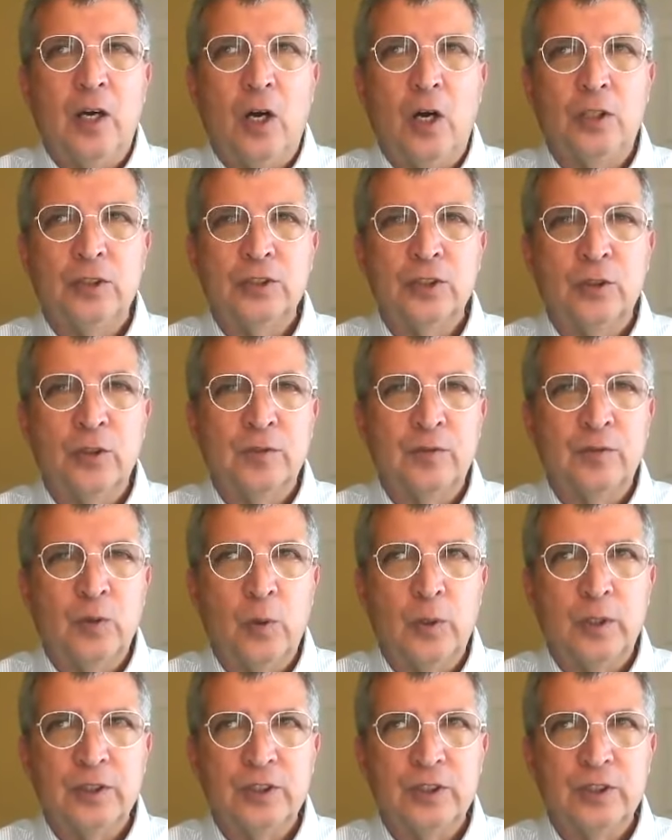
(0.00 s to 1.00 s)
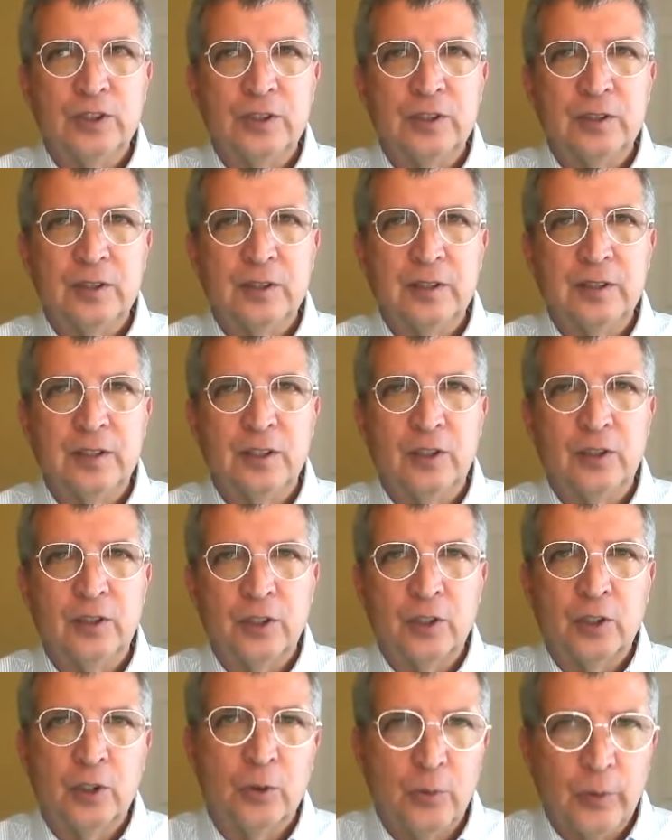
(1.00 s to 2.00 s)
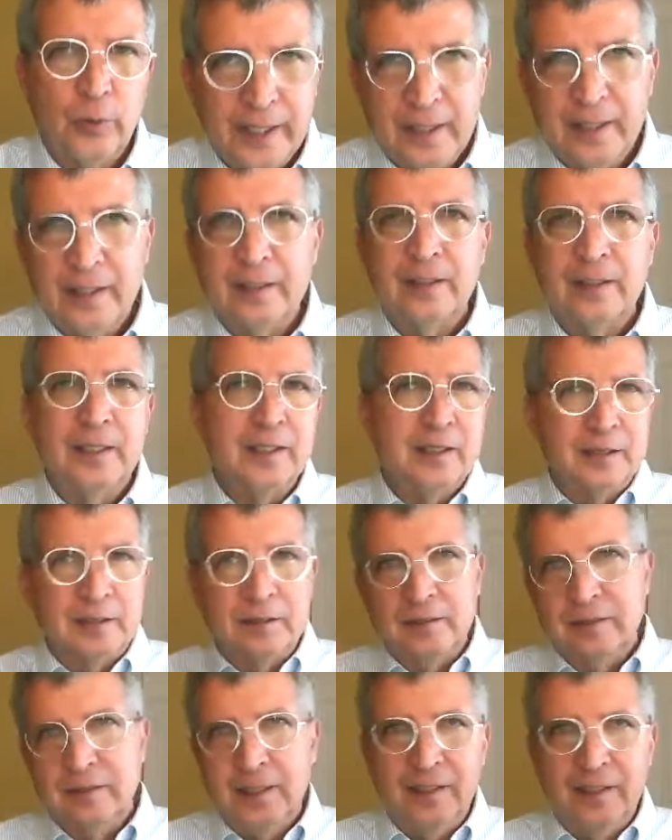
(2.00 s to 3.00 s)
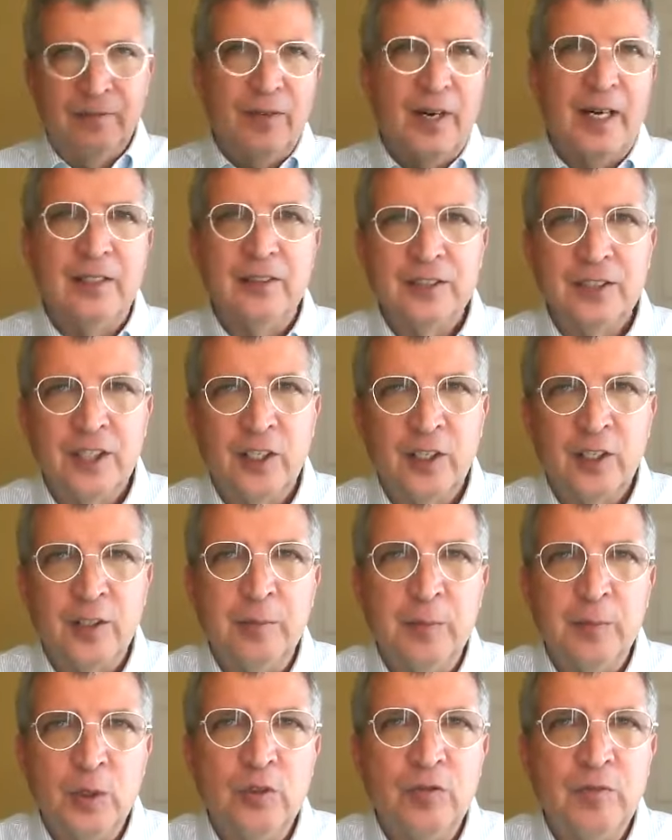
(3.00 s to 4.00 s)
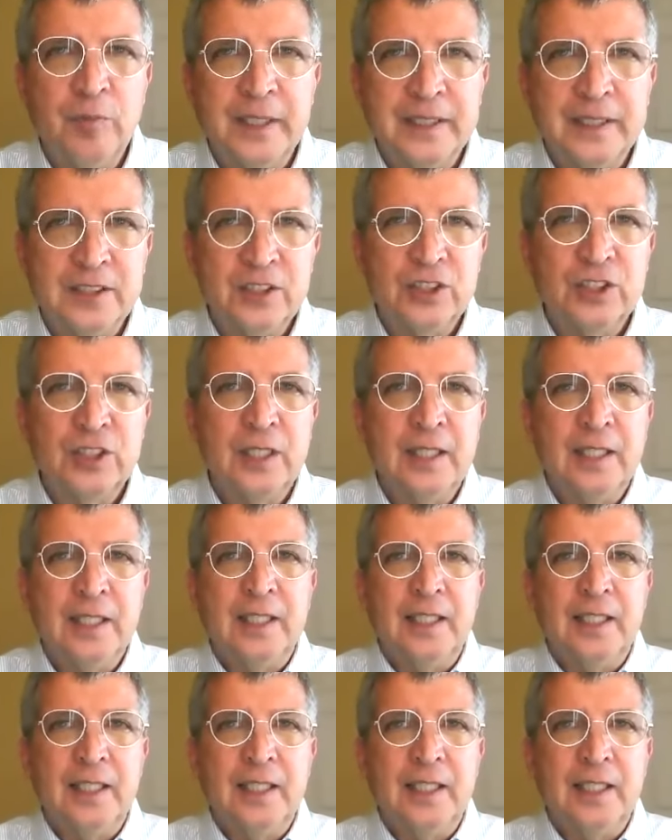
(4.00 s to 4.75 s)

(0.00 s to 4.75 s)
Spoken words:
Also, of course, the chorea, the involuntary movements,